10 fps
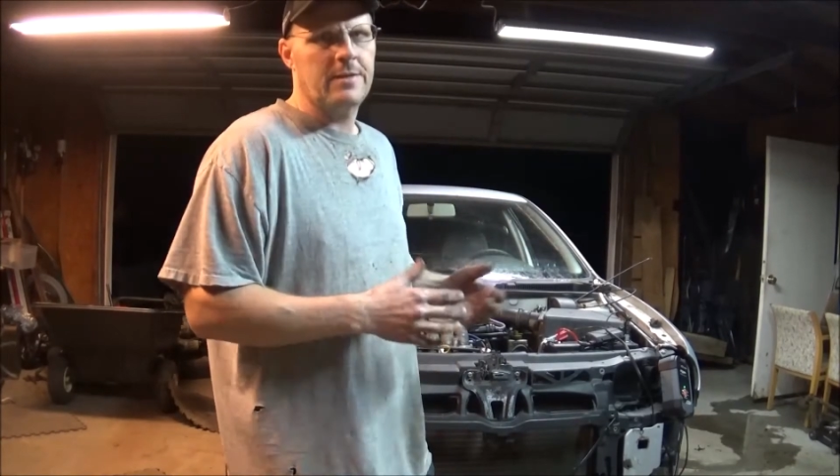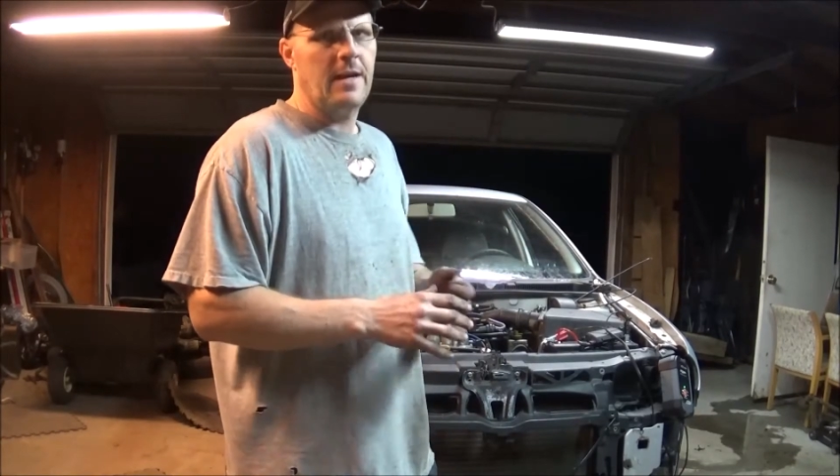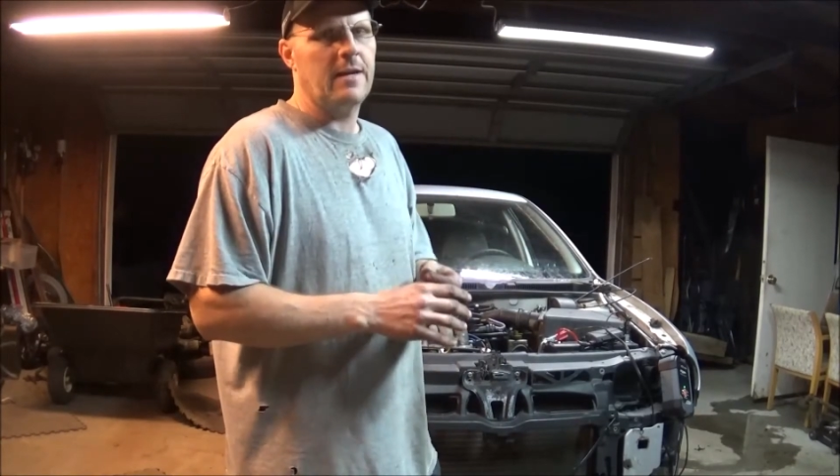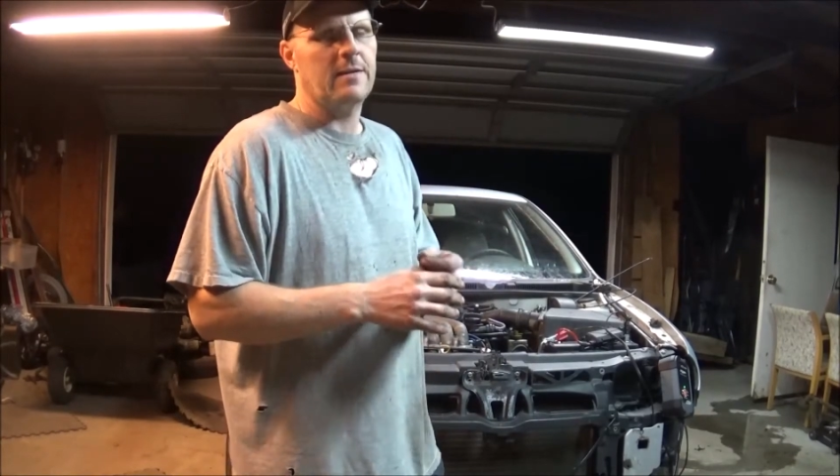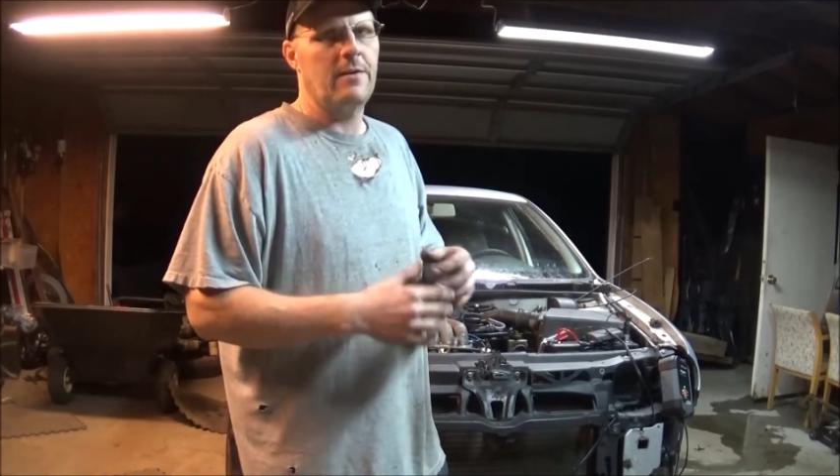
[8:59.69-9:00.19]

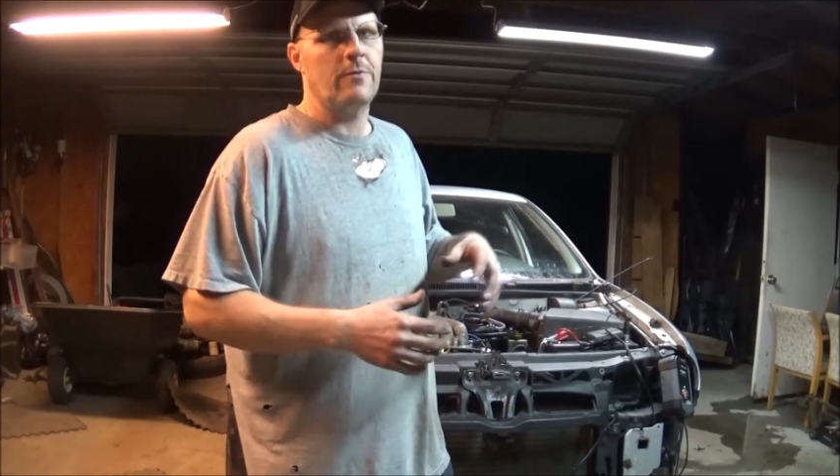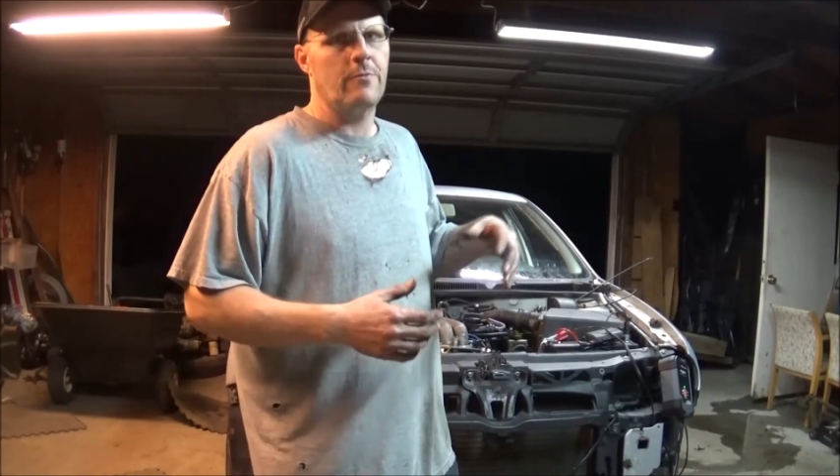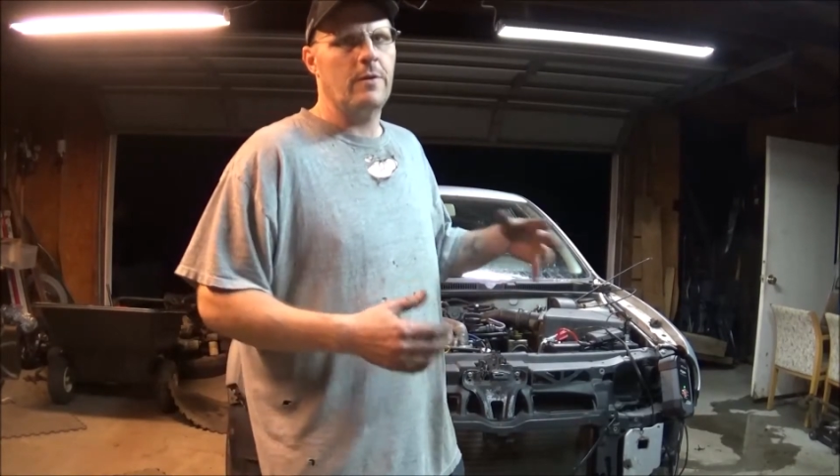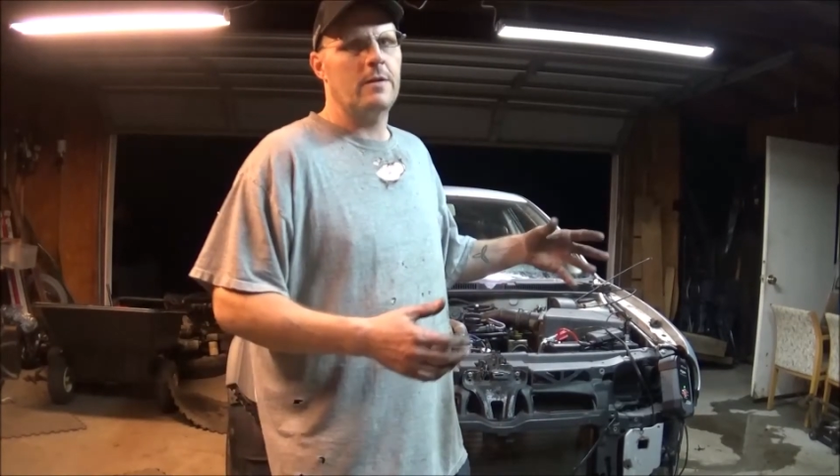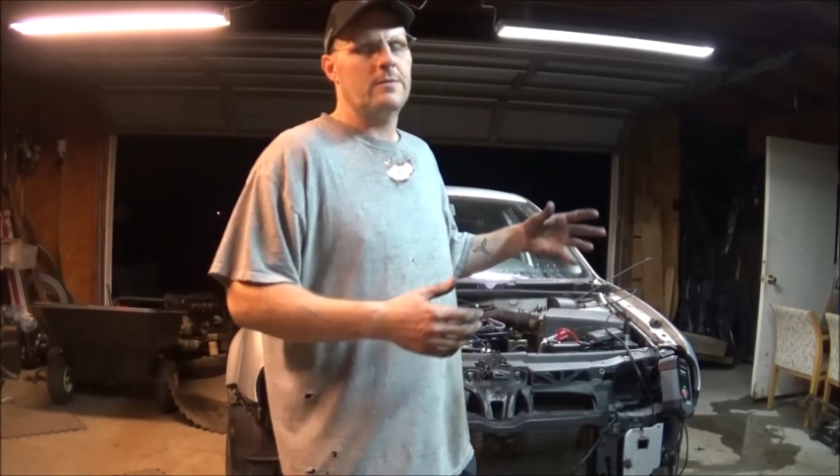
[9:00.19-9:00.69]
take another
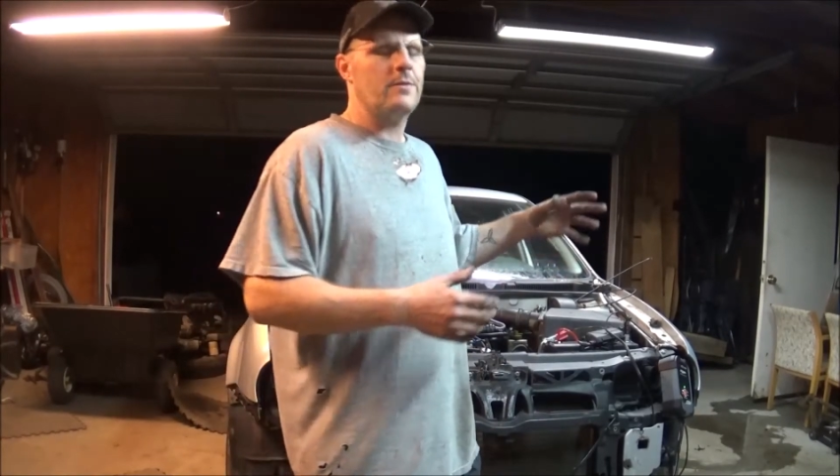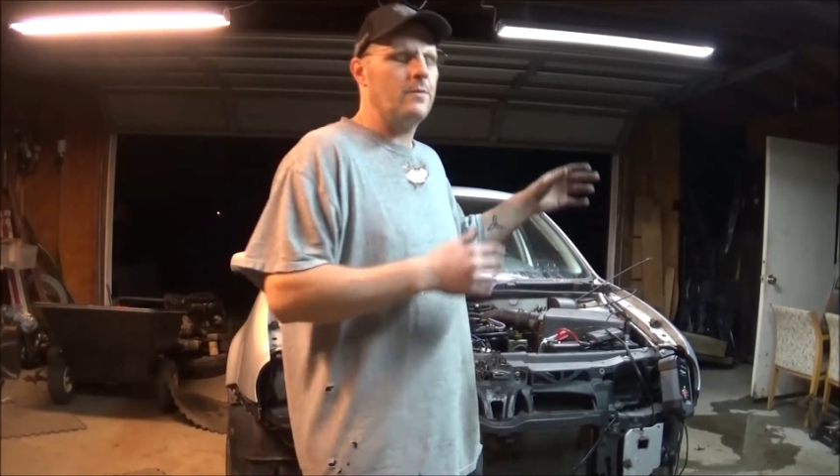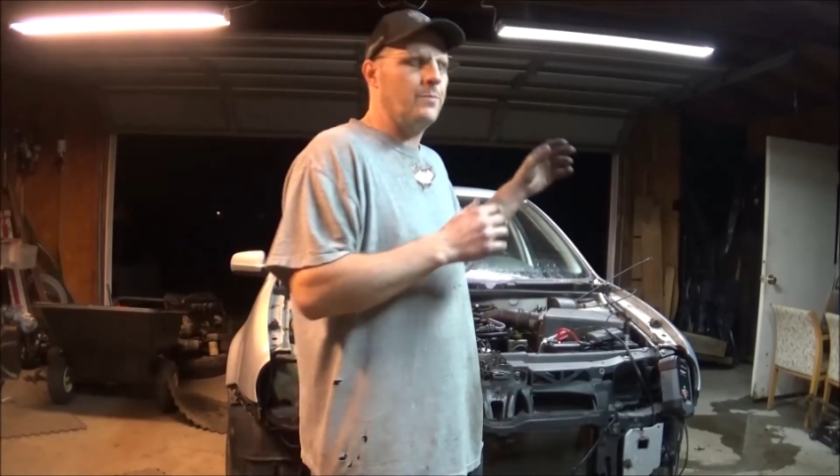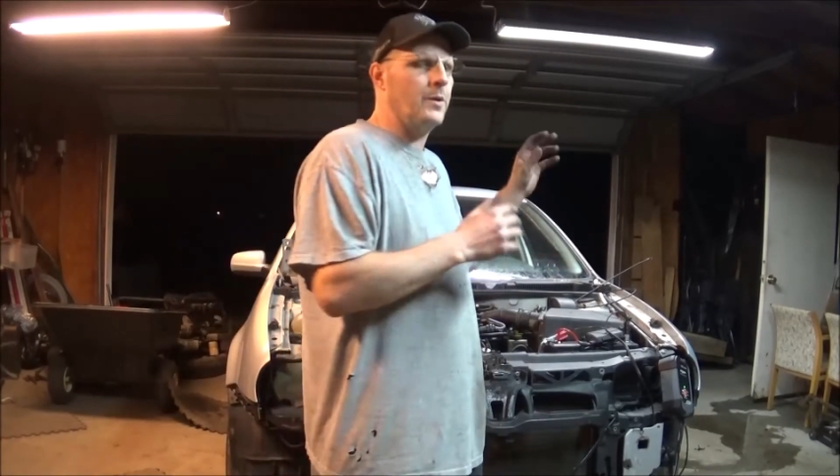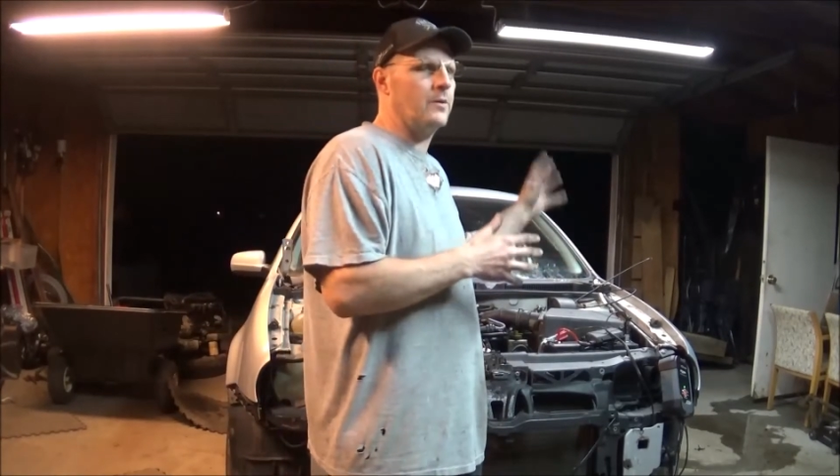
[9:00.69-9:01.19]
run to the
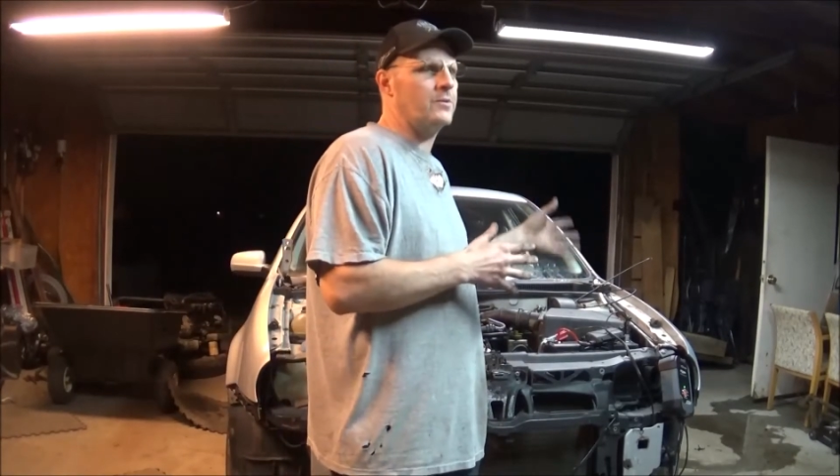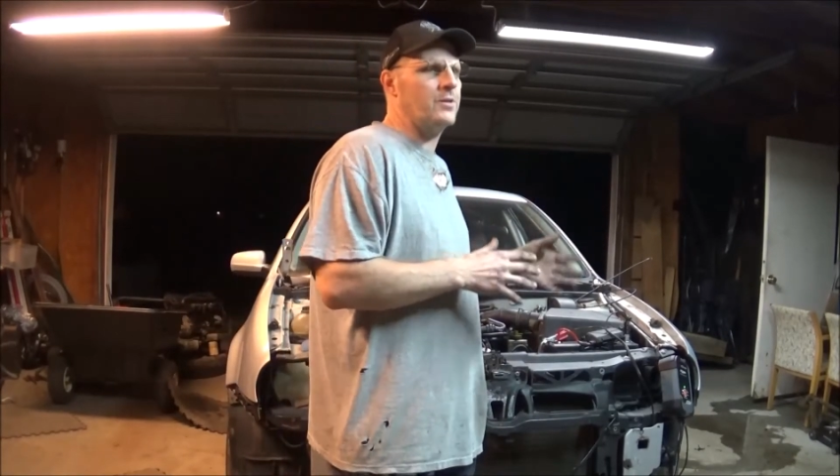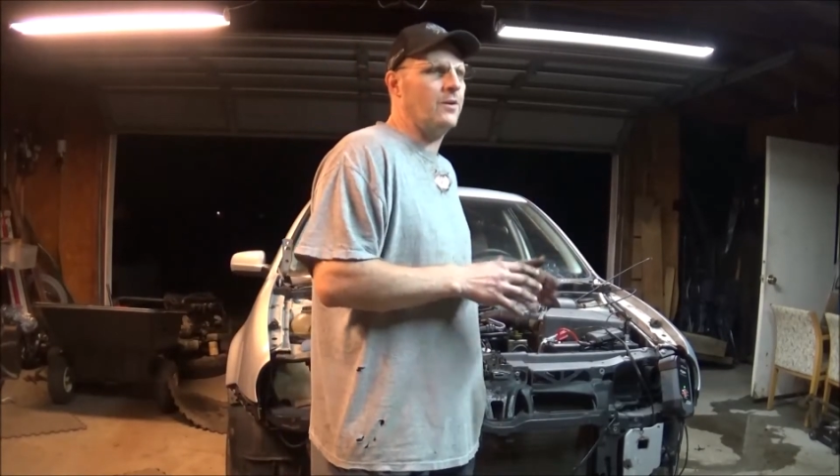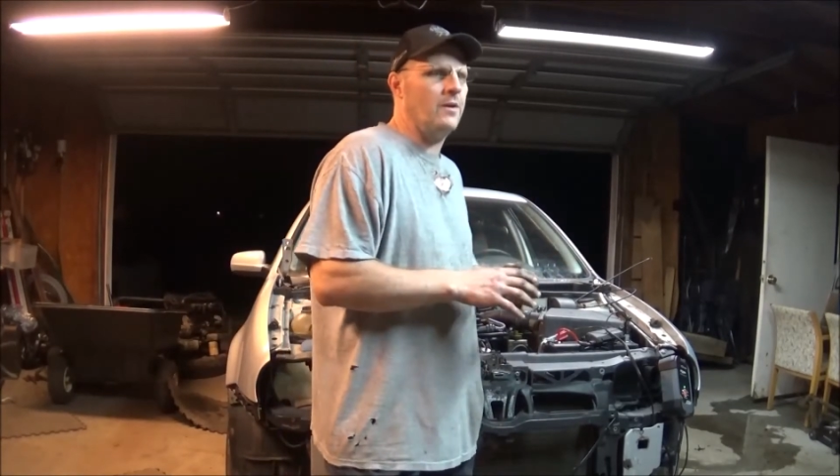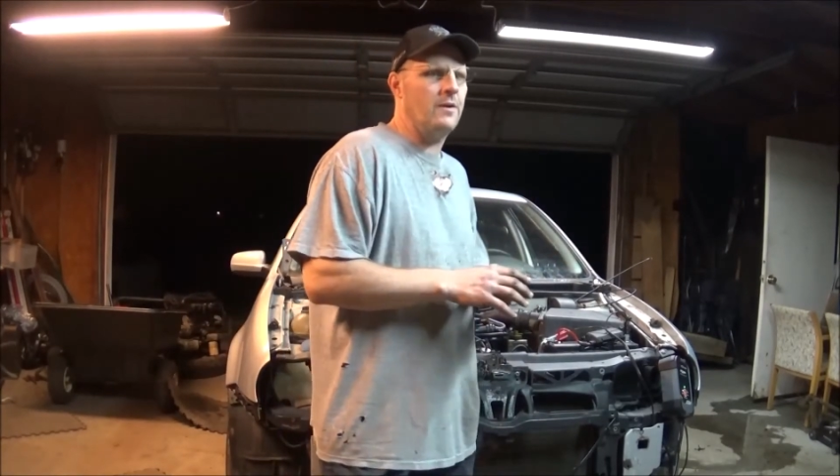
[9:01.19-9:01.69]
parts
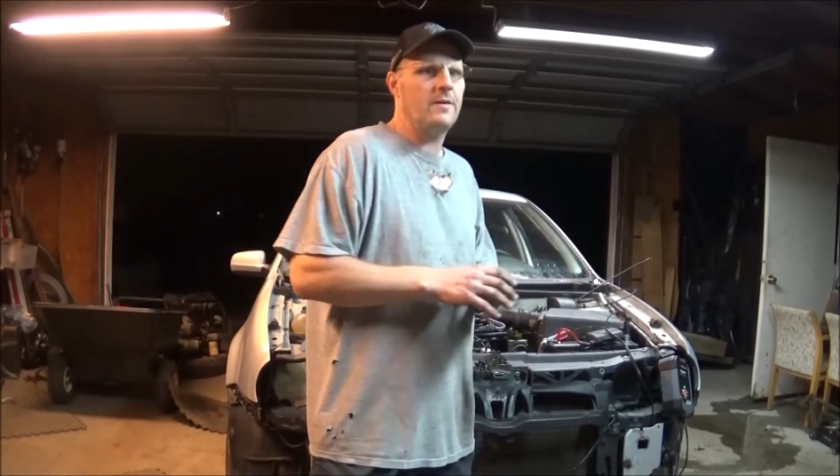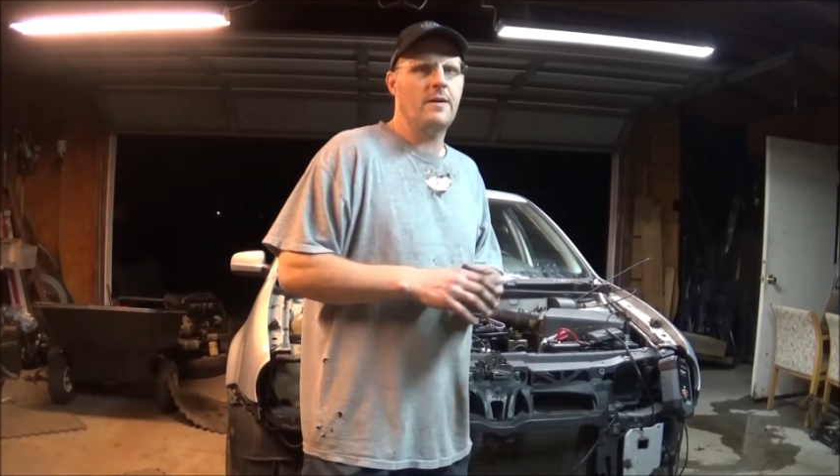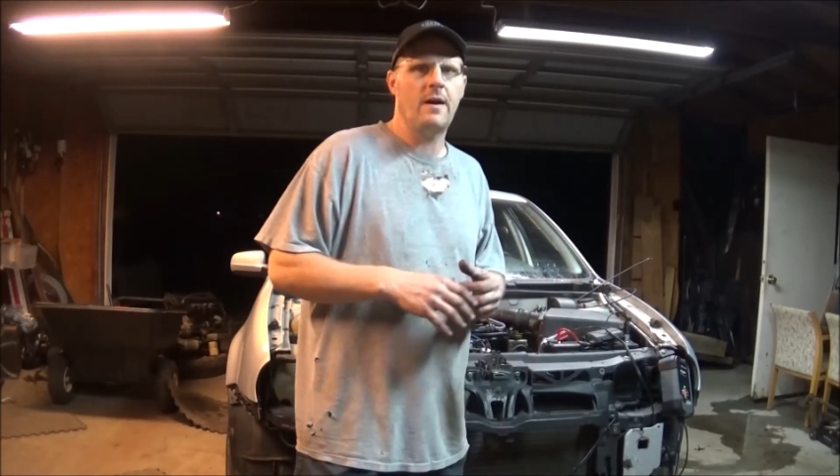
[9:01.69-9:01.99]
yard.